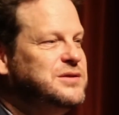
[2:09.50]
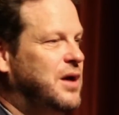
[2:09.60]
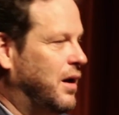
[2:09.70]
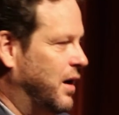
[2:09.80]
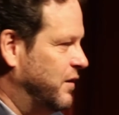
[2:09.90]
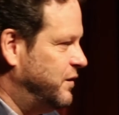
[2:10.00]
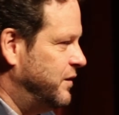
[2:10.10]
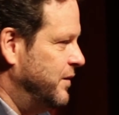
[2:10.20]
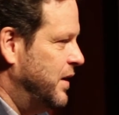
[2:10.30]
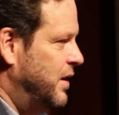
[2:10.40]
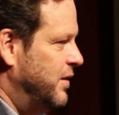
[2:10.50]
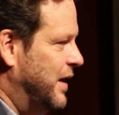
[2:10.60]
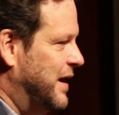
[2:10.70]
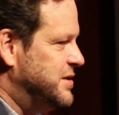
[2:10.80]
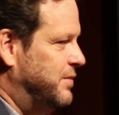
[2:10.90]
Platonov,
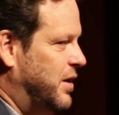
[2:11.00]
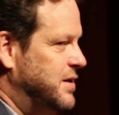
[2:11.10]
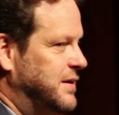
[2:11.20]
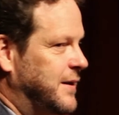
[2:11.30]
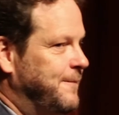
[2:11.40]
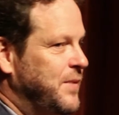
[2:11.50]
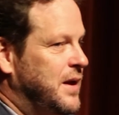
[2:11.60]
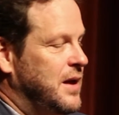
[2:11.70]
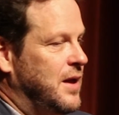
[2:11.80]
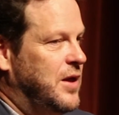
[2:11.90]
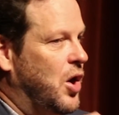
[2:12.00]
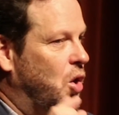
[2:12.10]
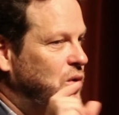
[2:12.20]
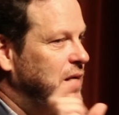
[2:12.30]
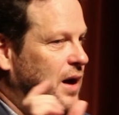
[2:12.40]
that Laszlo Marton did. The
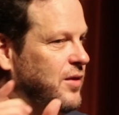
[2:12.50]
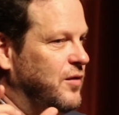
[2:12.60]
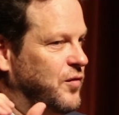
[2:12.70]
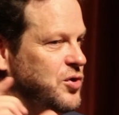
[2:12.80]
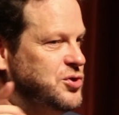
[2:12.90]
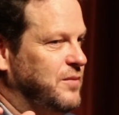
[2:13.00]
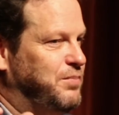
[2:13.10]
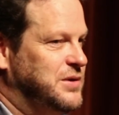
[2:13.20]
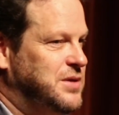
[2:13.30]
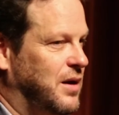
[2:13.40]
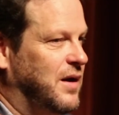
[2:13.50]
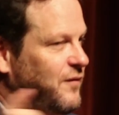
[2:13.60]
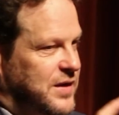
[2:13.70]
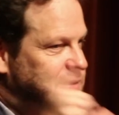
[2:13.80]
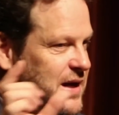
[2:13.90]
only other version of
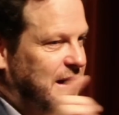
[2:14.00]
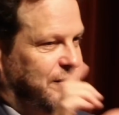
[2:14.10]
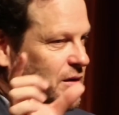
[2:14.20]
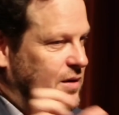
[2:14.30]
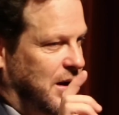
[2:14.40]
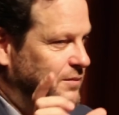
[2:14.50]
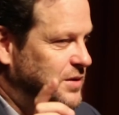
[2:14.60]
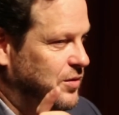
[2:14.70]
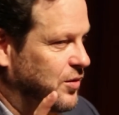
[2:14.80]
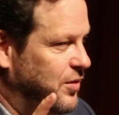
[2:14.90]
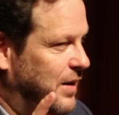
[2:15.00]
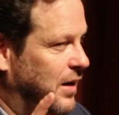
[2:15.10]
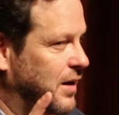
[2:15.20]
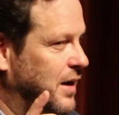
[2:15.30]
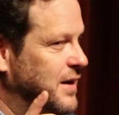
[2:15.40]
Platonov that's ever come to North
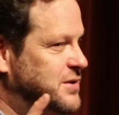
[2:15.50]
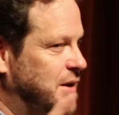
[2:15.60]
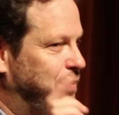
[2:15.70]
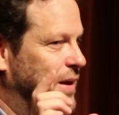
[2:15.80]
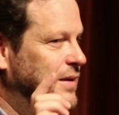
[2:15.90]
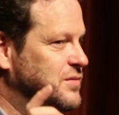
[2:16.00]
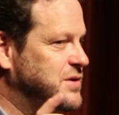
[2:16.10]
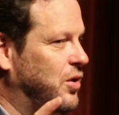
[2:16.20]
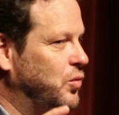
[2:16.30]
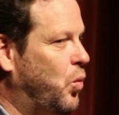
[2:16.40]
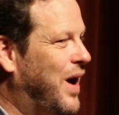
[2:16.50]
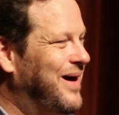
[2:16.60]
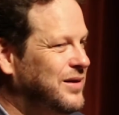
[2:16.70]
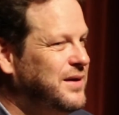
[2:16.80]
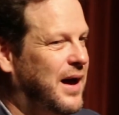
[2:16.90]
America is a play that was called
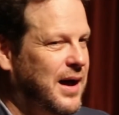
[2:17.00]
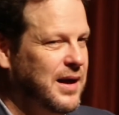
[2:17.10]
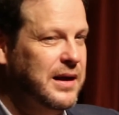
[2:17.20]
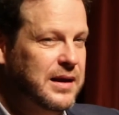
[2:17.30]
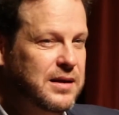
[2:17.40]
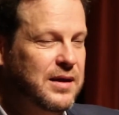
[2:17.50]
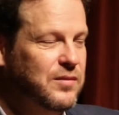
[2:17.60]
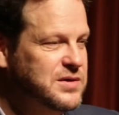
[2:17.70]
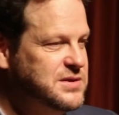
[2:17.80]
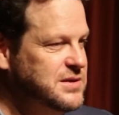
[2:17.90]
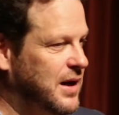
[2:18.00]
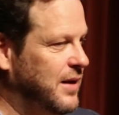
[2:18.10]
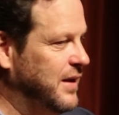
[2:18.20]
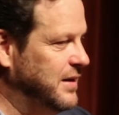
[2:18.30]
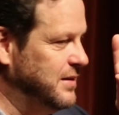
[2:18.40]
Wild Honey that was
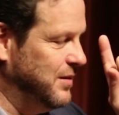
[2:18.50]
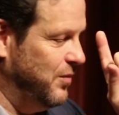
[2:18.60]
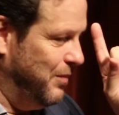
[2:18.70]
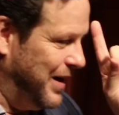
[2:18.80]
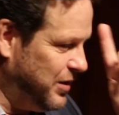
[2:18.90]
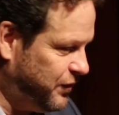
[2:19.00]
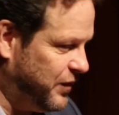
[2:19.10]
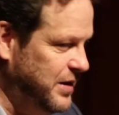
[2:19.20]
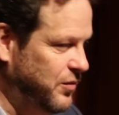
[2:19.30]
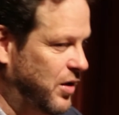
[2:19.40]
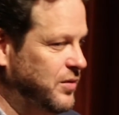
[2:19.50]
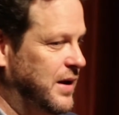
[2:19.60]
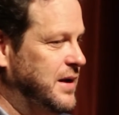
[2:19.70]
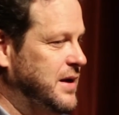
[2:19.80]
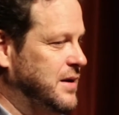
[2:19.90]
uh, that Michael Frayn
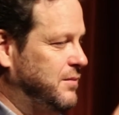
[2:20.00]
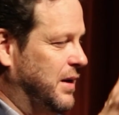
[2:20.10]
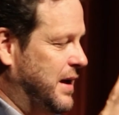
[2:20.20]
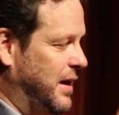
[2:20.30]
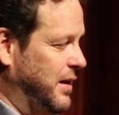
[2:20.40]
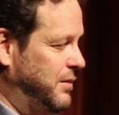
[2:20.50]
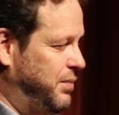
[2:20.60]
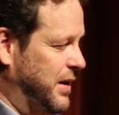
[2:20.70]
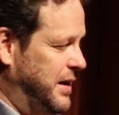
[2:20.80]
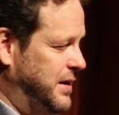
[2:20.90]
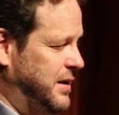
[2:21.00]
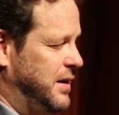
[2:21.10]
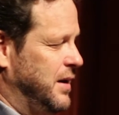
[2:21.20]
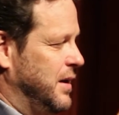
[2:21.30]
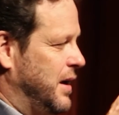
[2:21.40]
wrote and Ian McKellen played
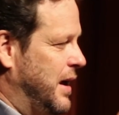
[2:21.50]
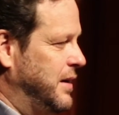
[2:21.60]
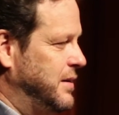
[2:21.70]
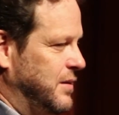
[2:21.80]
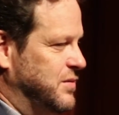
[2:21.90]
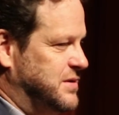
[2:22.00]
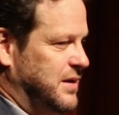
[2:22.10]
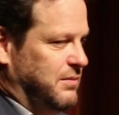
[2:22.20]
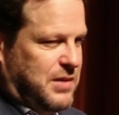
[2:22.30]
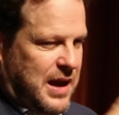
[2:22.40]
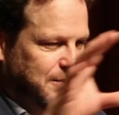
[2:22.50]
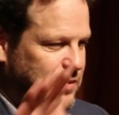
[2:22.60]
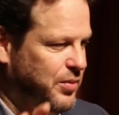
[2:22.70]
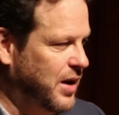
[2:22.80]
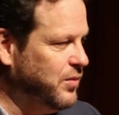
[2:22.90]
in, and it was it
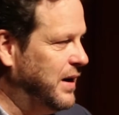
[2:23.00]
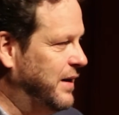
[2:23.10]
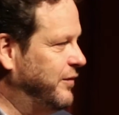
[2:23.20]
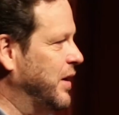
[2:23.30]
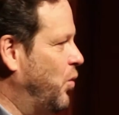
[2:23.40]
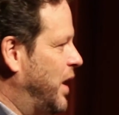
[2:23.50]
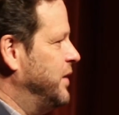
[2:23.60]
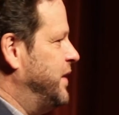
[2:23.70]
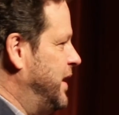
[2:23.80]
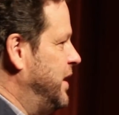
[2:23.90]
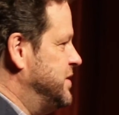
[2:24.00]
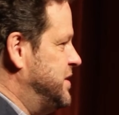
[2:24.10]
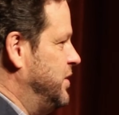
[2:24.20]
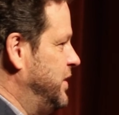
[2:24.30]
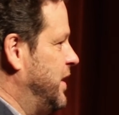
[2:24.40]
came to Broadway and everything. Wild Honey
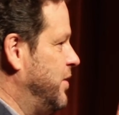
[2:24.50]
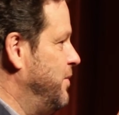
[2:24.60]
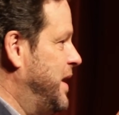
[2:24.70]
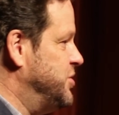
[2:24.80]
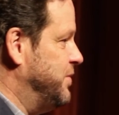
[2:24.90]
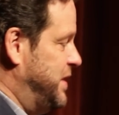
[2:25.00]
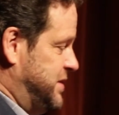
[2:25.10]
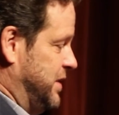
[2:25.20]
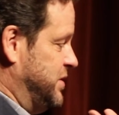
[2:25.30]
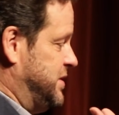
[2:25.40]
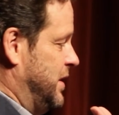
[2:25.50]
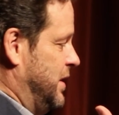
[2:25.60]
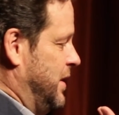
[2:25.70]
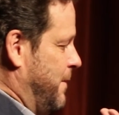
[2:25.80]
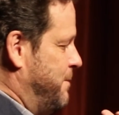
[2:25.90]
was the only other major piece that was
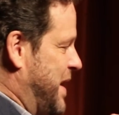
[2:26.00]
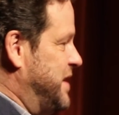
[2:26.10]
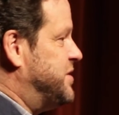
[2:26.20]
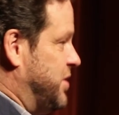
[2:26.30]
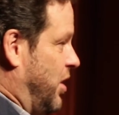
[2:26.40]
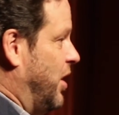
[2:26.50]
based